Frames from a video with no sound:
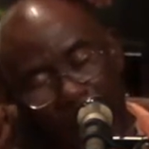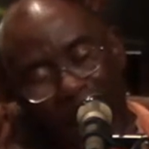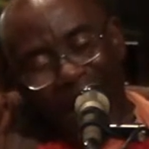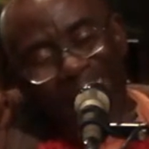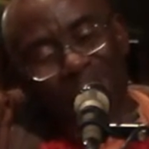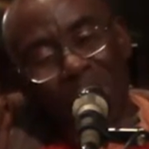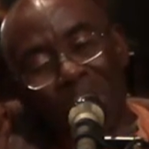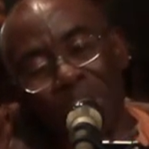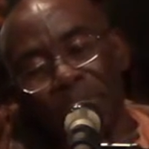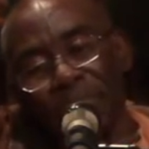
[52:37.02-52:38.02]
And
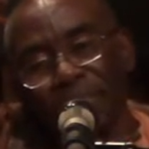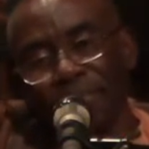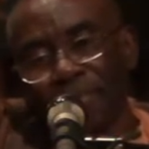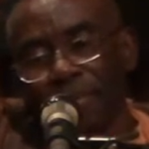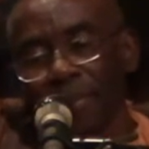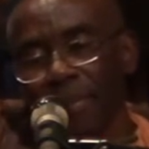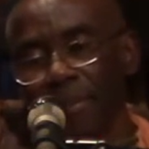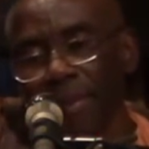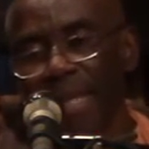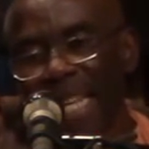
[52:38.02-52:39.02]
so,
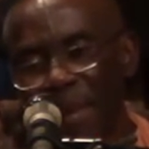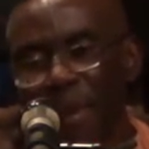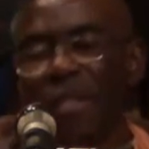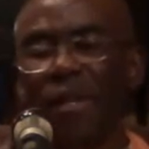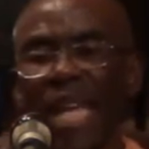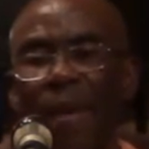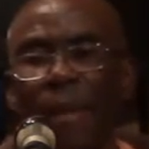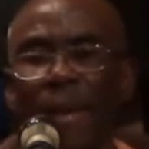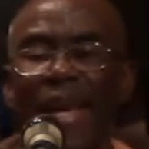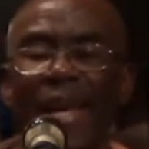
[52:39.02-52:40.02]
the bottom line
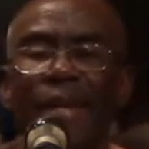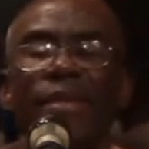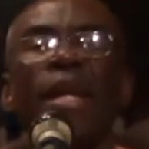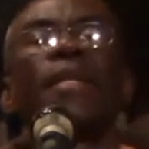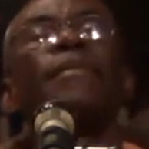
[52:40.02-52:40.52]
about that is that